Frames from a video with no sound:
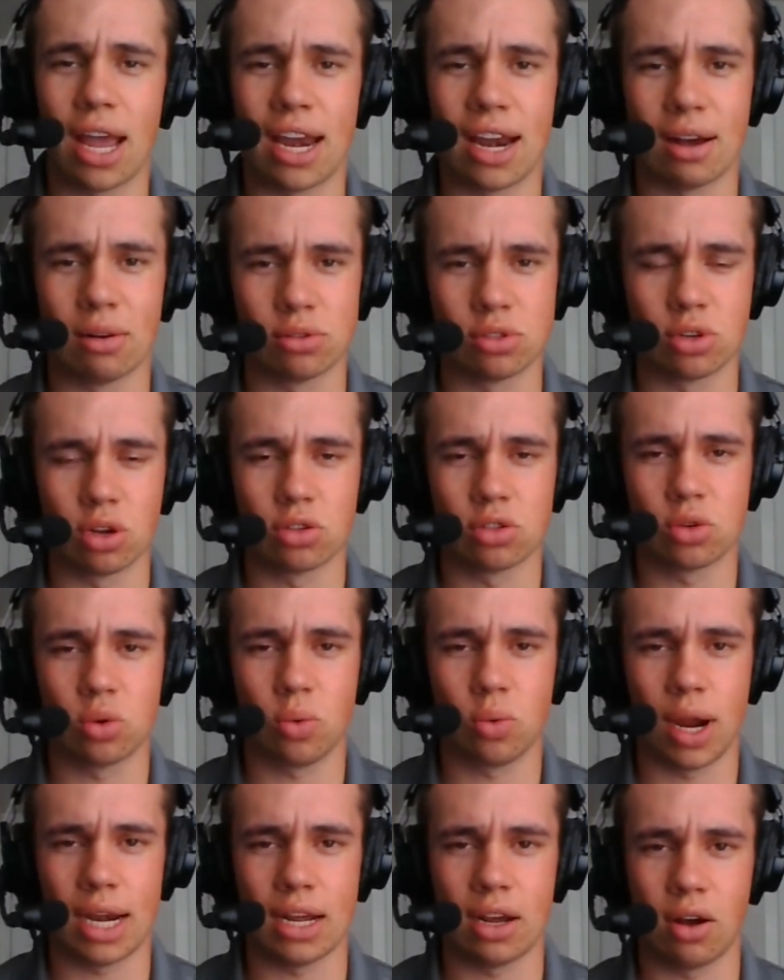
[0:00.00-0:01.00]
And I was also
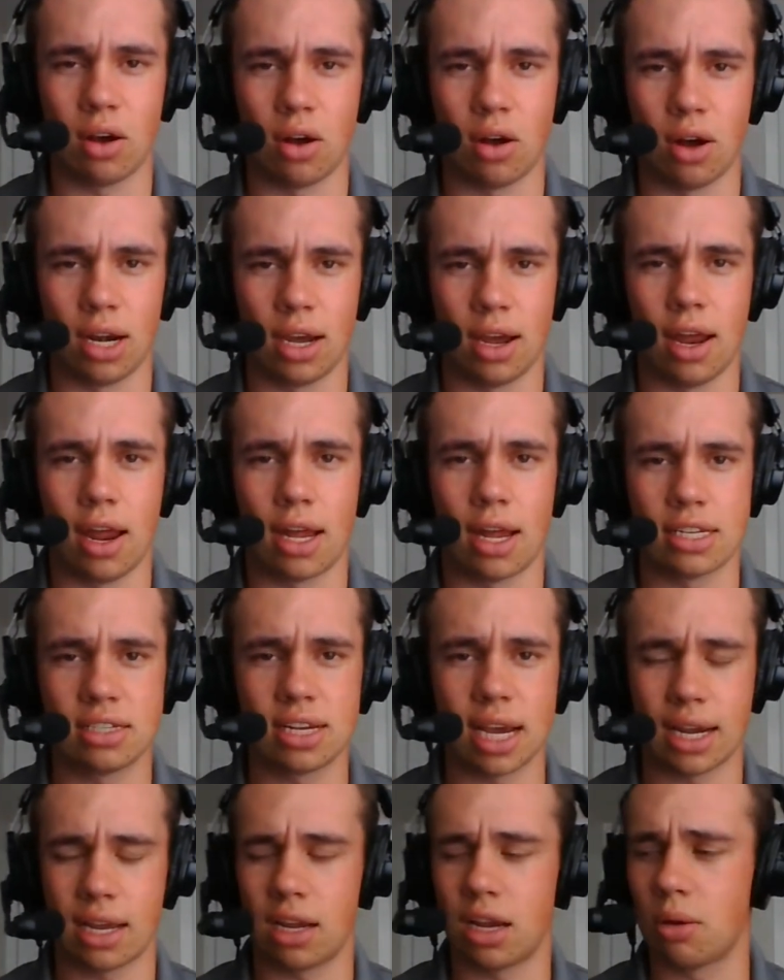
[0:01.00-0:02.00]
waiting on a
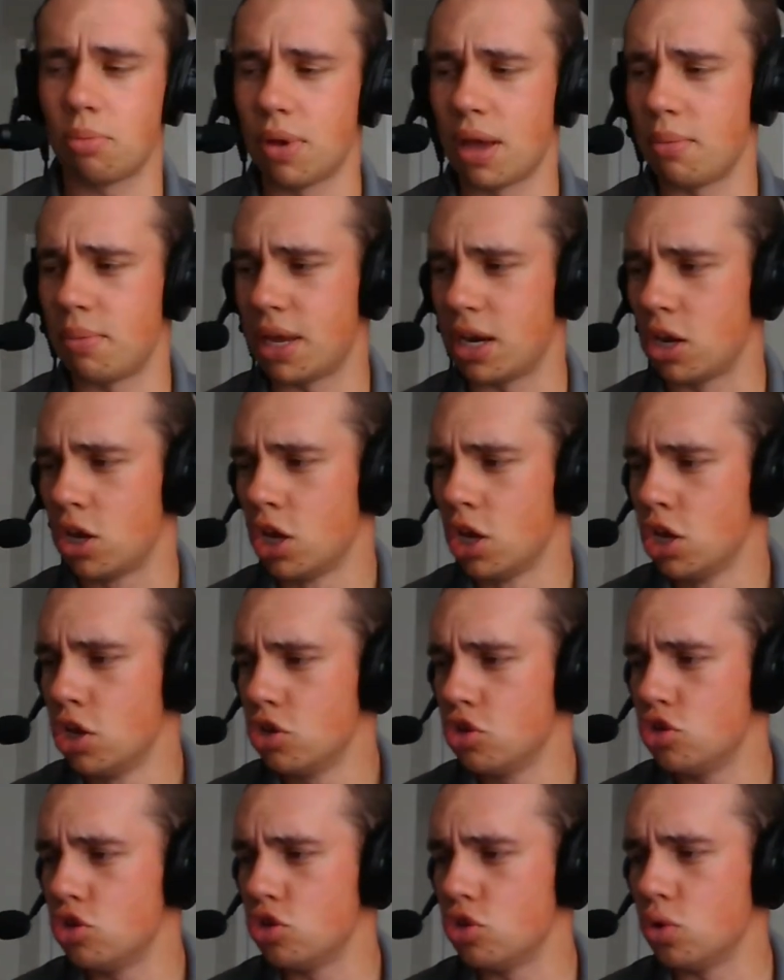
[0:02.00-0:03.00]
second commitment
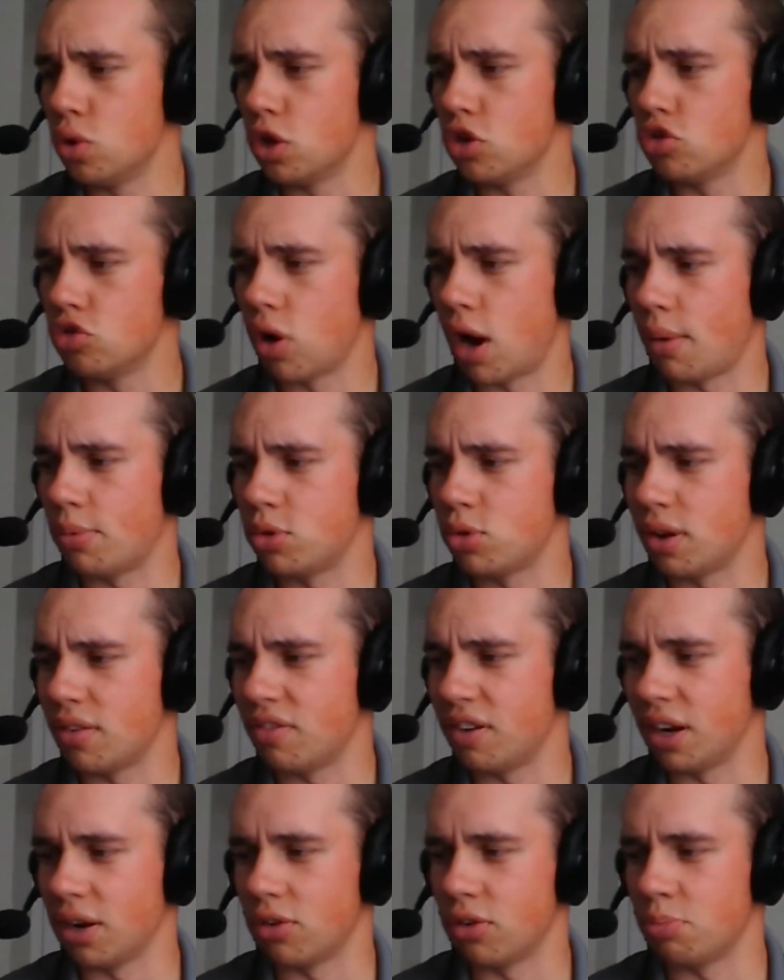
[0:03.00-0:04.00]
to drop, so I
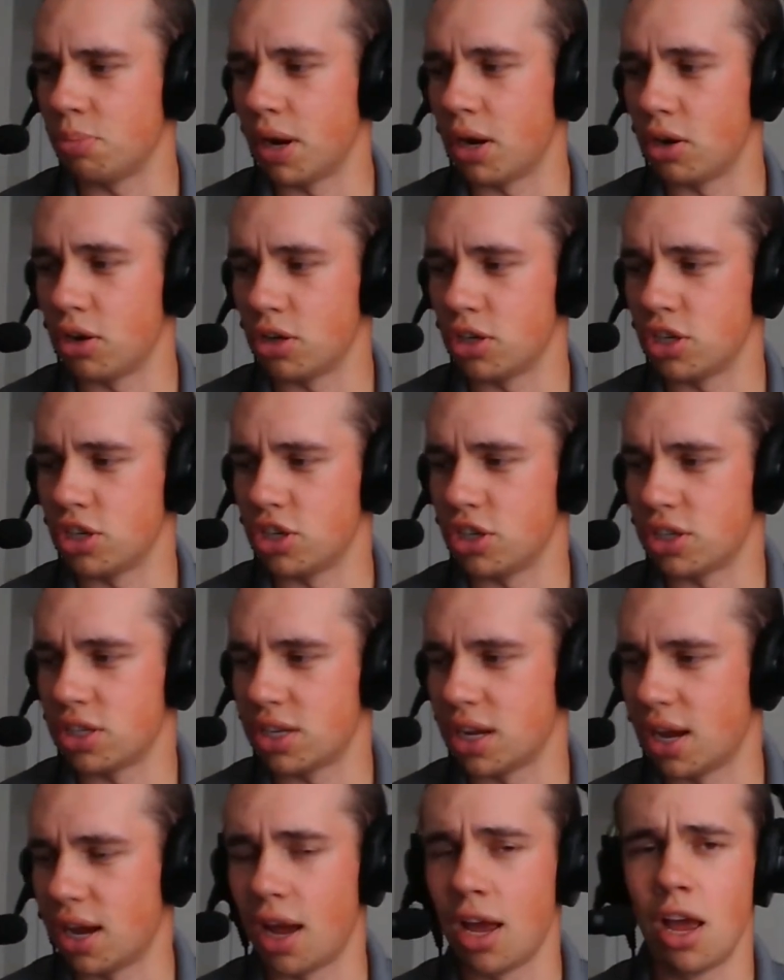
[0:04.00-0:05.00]
figured it's better to
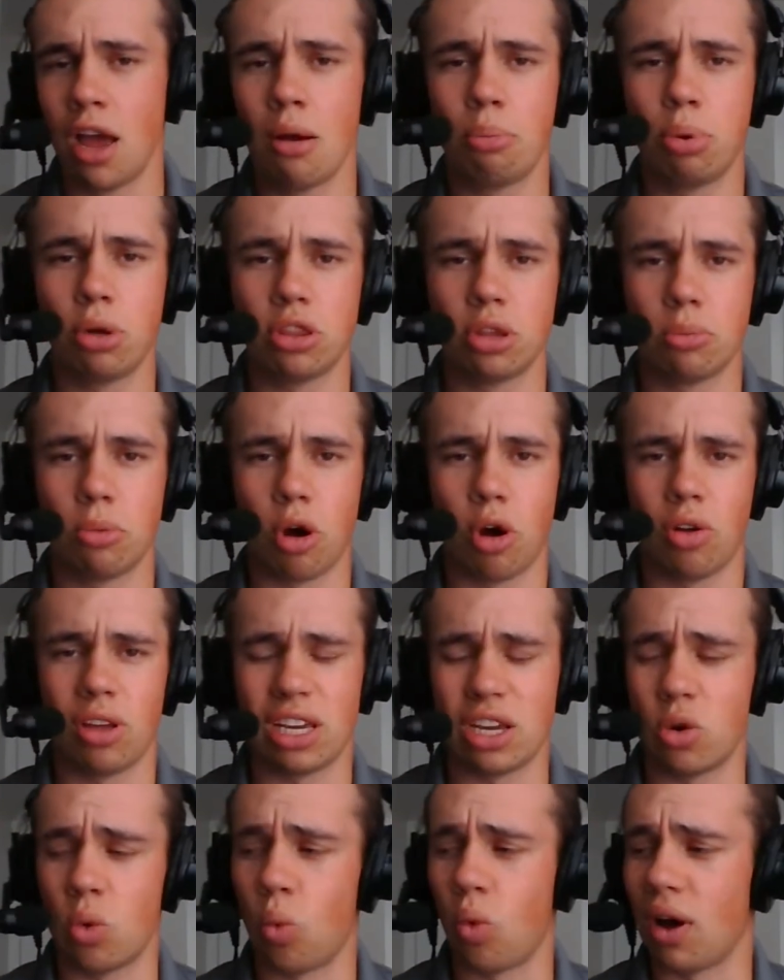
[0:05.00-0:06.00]
just put them all
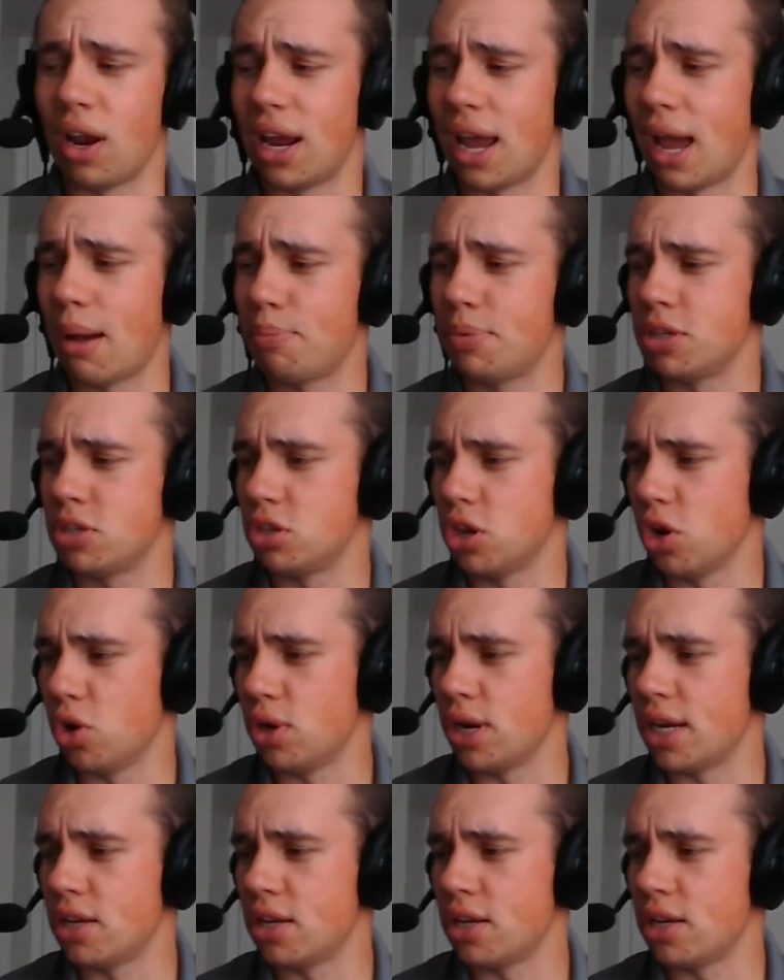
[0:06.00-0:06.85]
in one episode.